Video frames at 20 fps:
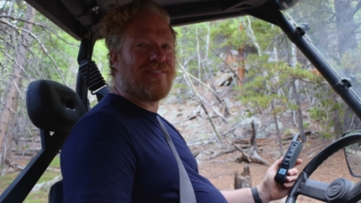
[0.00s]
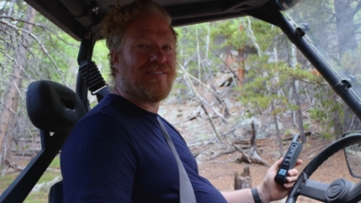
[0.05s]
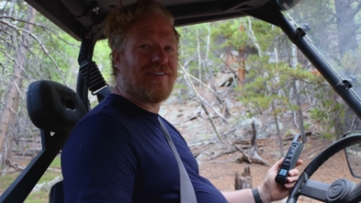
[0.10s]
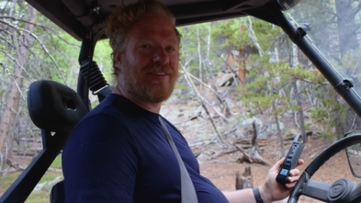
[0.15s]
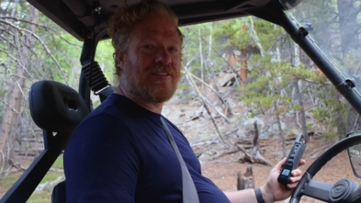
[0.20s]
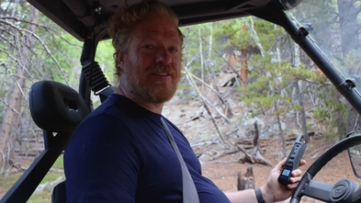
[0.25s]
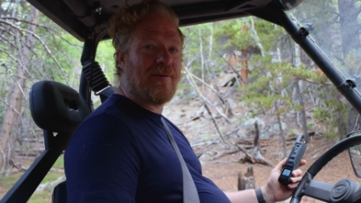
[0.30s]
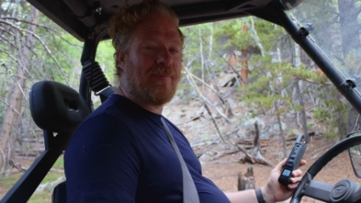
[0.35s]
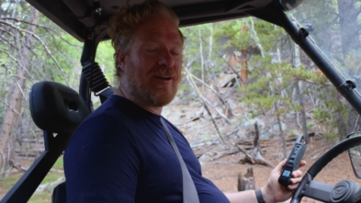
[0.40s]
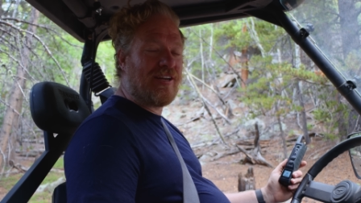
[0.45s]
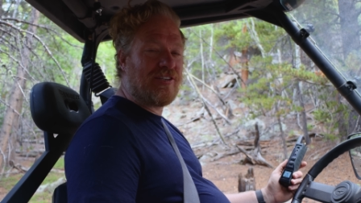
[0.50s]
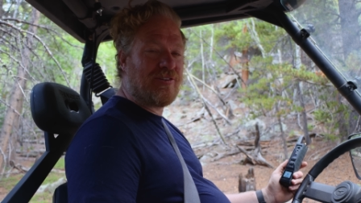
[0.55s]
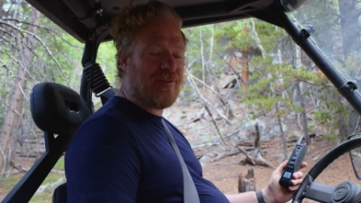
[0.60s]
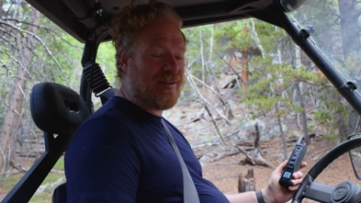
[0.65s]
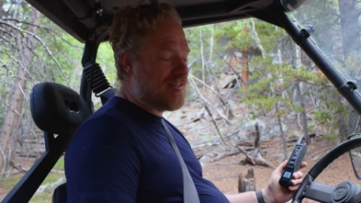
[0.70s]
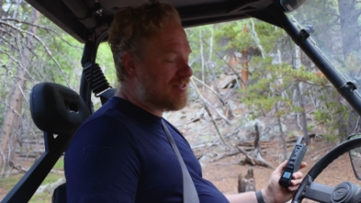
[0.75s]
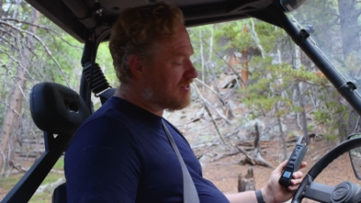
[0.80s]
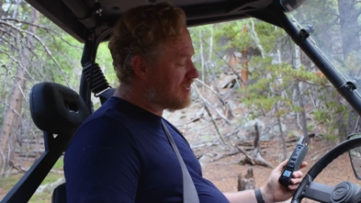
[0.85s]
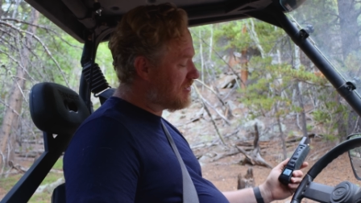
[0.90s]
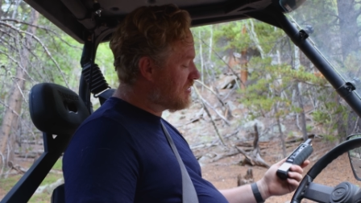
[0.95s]
and there's so many
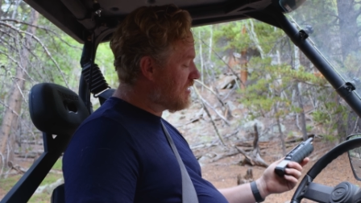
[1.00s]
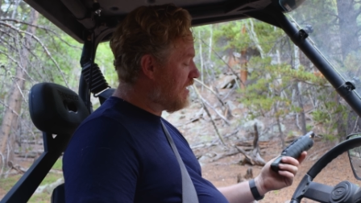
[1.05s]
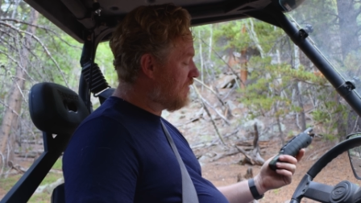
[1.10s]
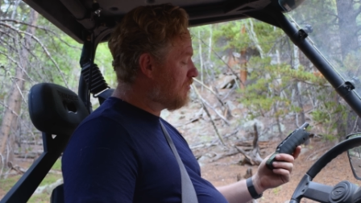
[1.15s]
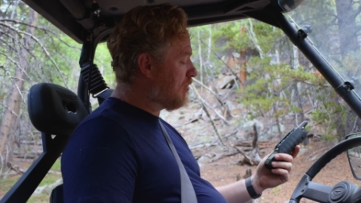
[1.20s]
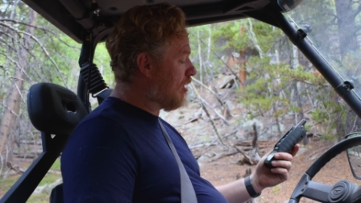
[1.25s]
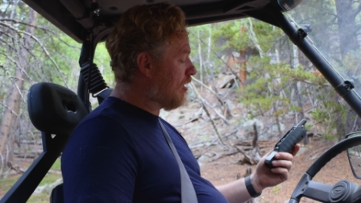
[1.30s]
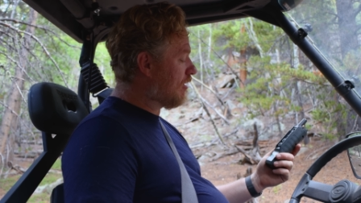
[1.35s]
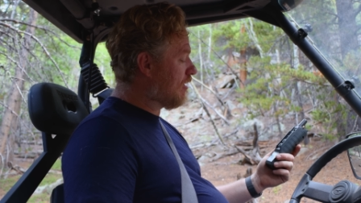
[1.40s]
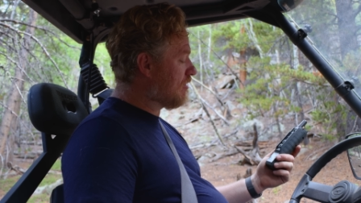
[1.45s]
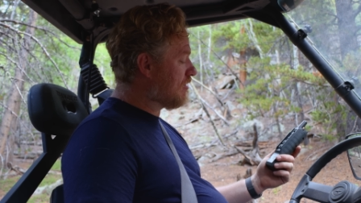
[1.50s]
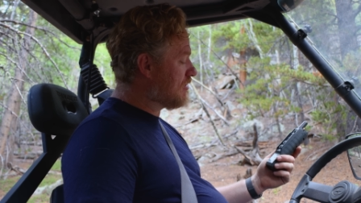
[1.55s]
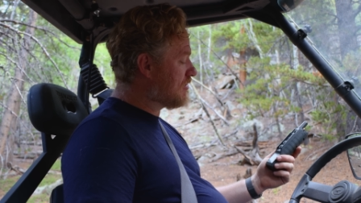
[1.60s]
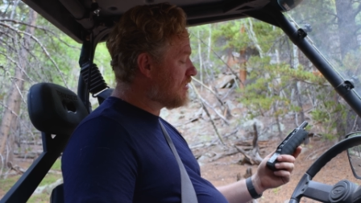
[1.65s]
trees and stuff blocking the